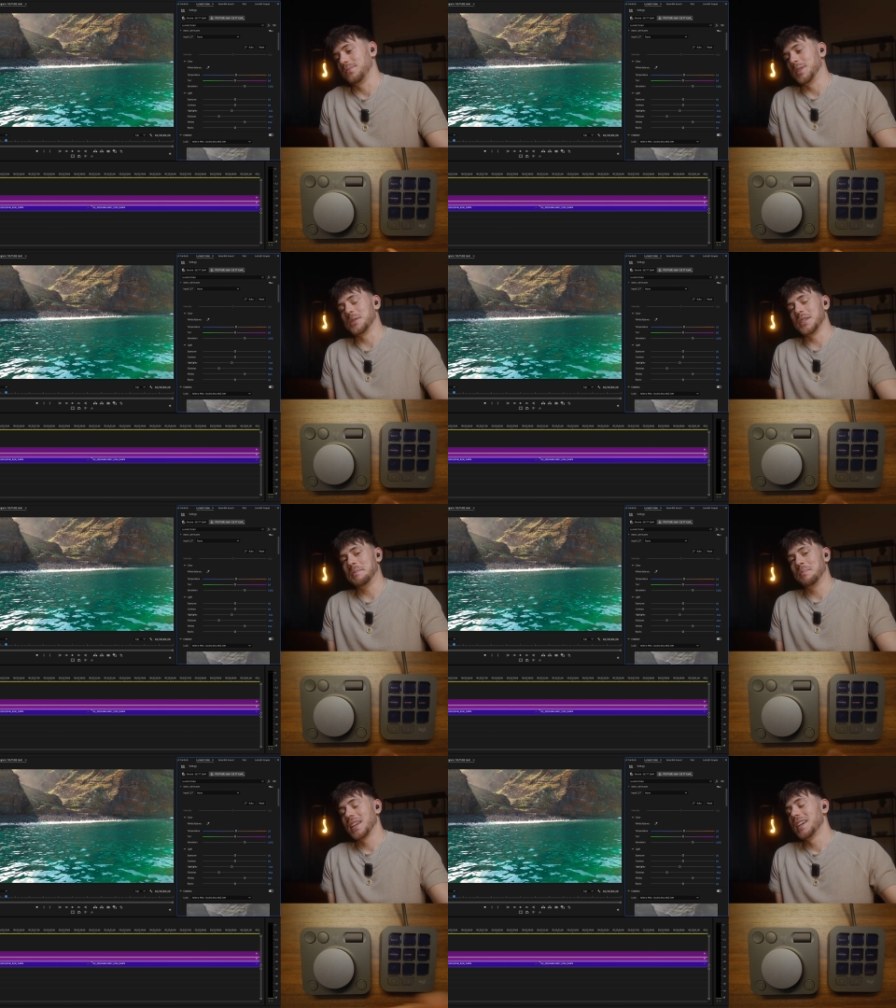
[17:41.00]
You see,
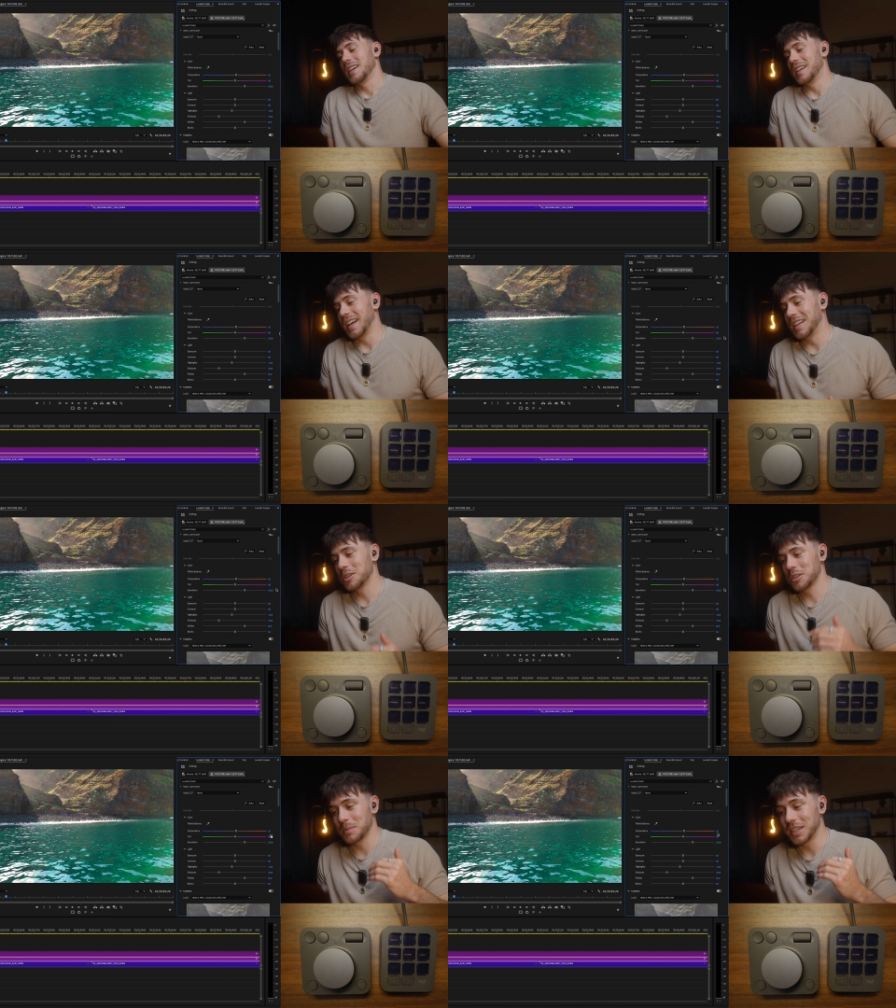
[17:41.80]
it
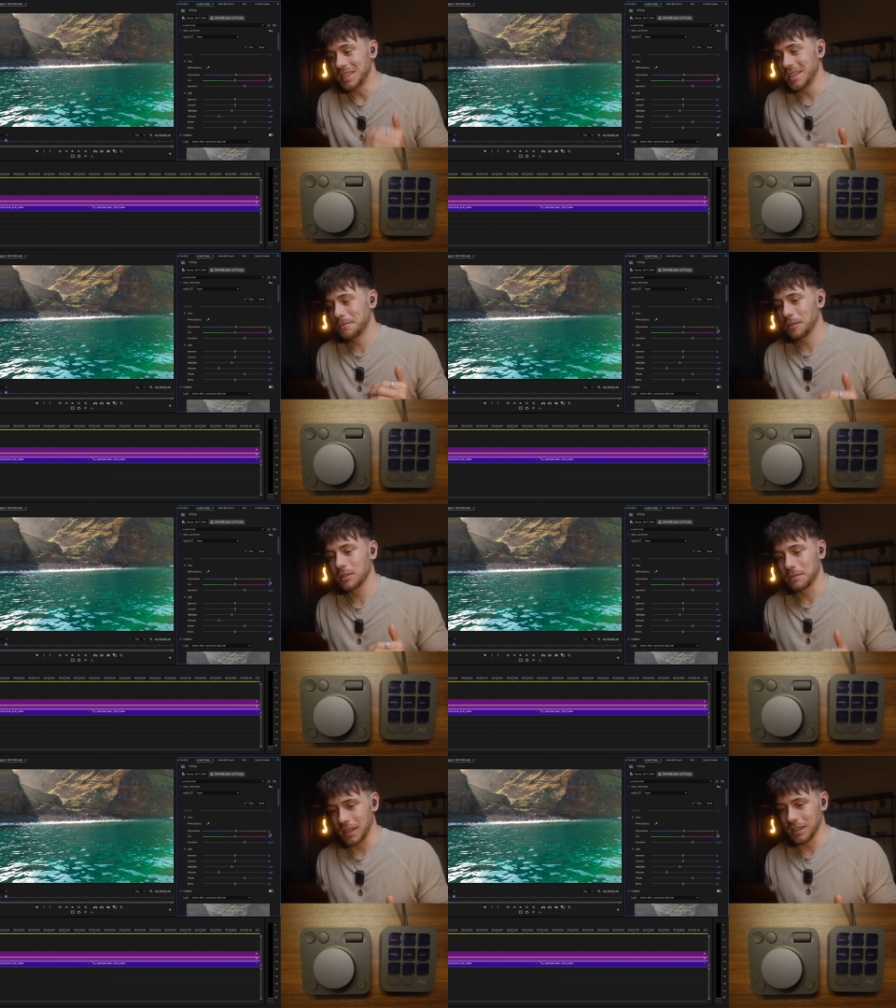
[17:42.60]
enters my
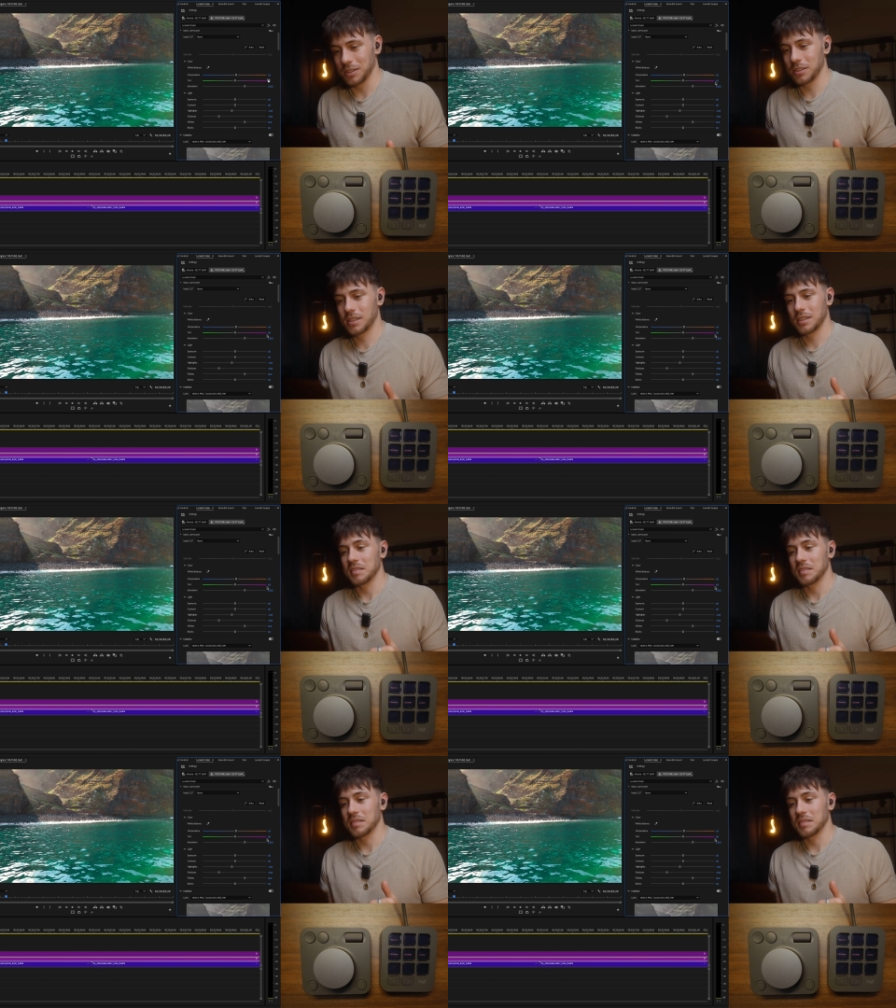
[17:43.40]
default values